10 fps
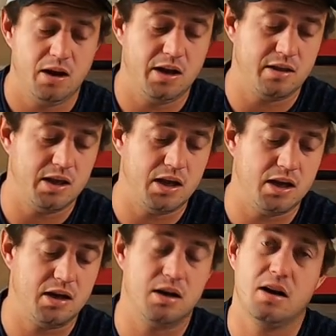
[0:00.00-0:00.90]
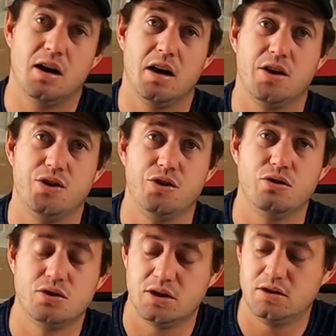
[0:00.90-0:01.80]
and then I
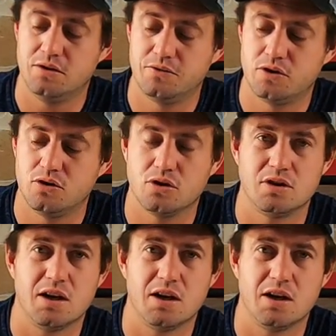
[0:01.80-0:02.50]
use a different knot